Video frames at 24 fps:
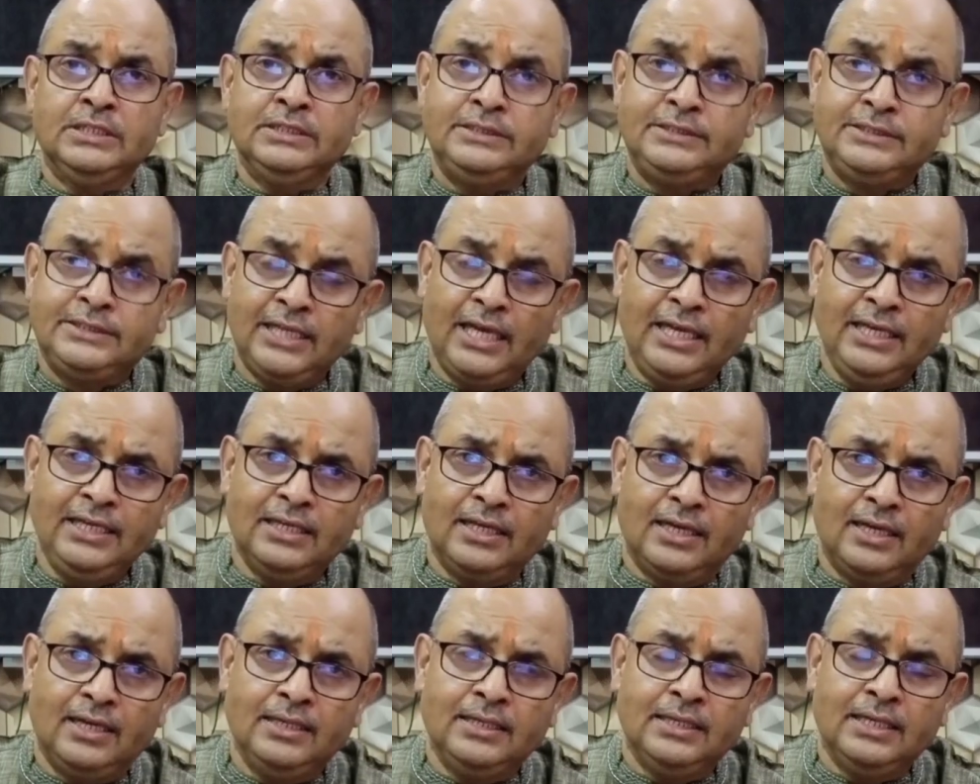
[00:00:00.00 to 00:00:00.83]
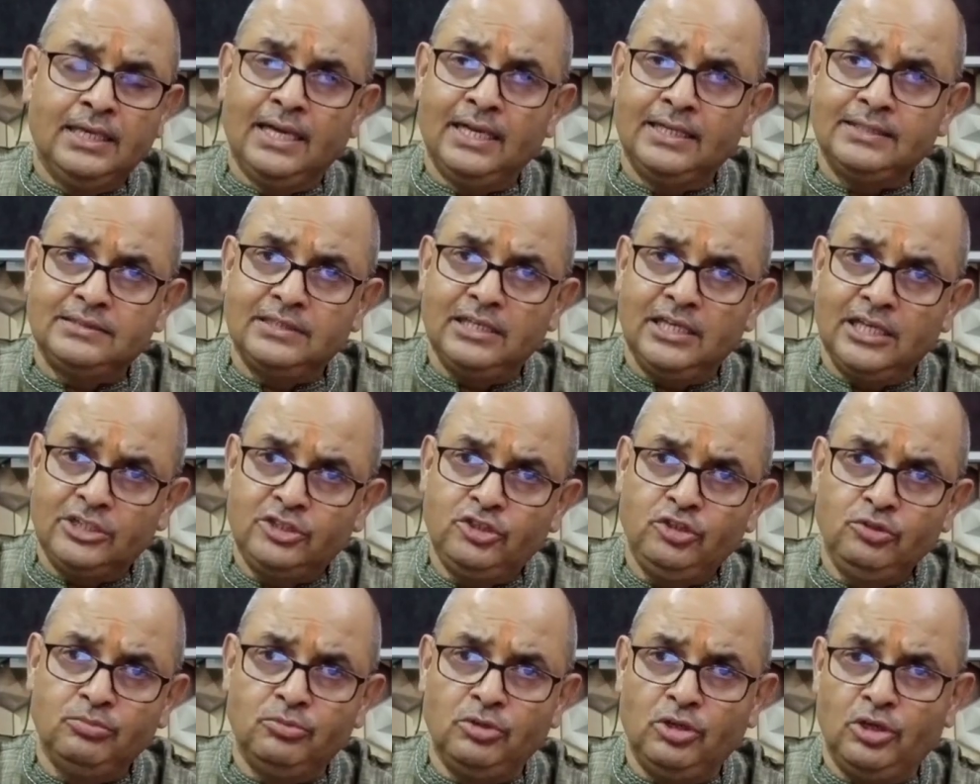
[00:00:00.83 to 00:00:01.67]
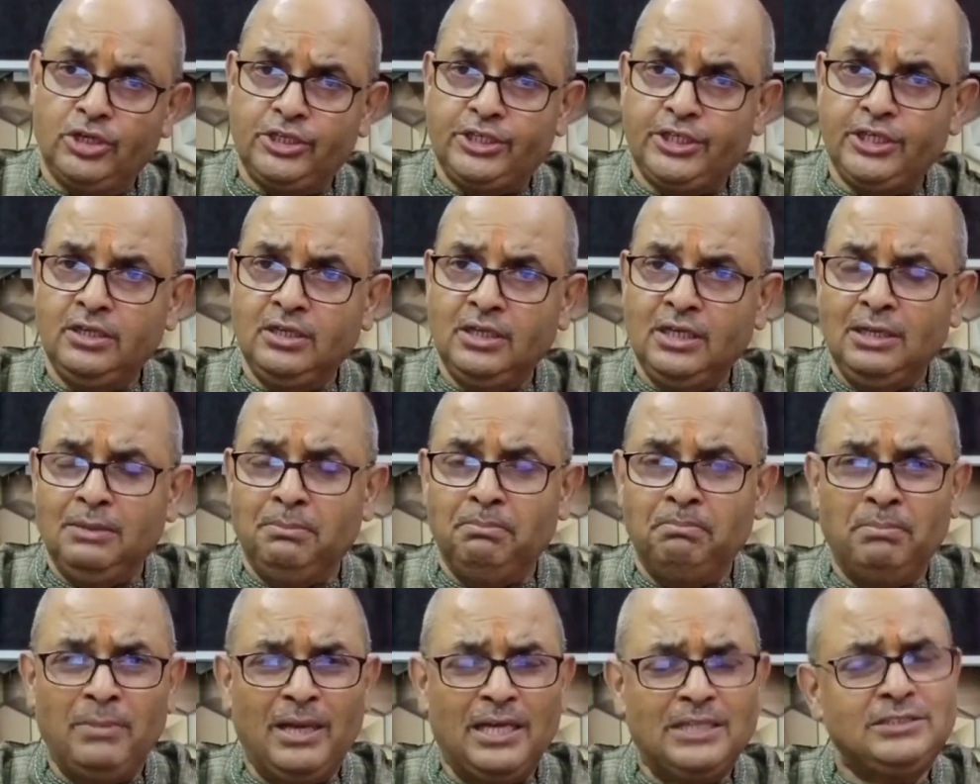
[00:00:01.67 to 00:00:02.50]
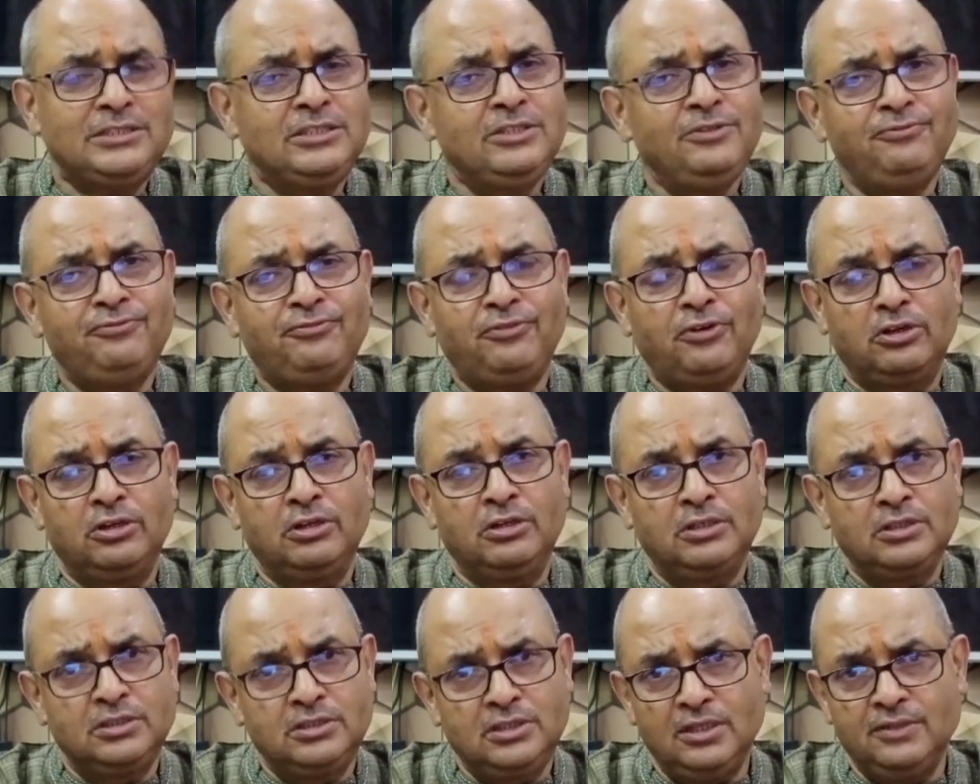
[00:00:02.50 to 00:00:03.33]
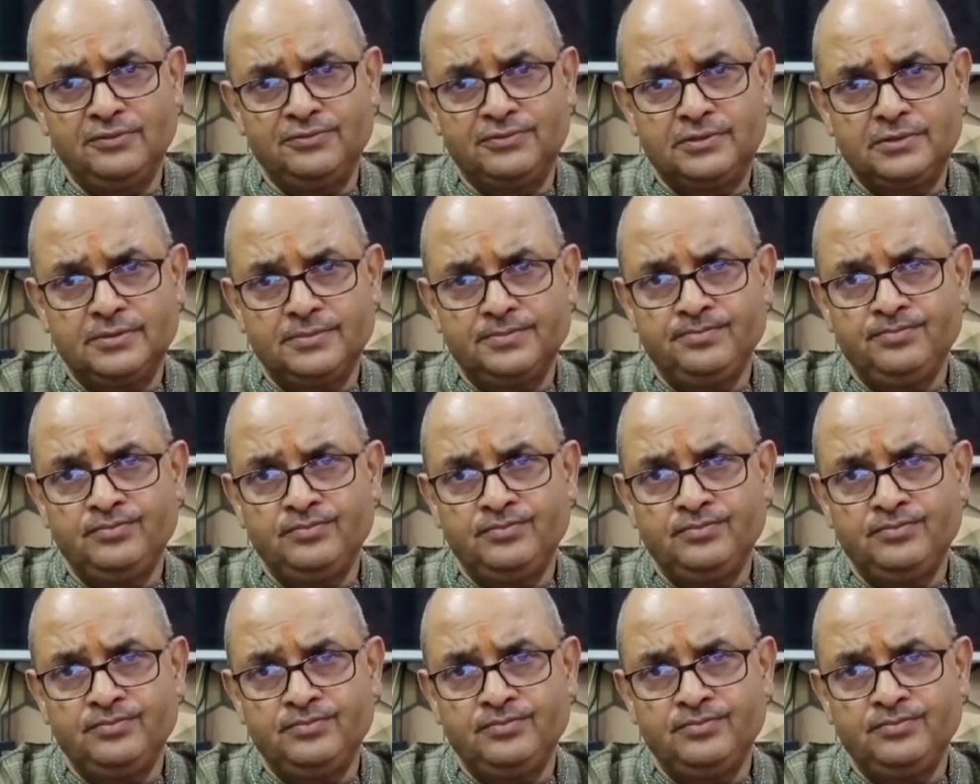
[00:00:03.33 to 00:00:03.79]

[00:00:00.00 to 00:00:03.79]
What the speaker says: China has accumulated massive foreign reserves.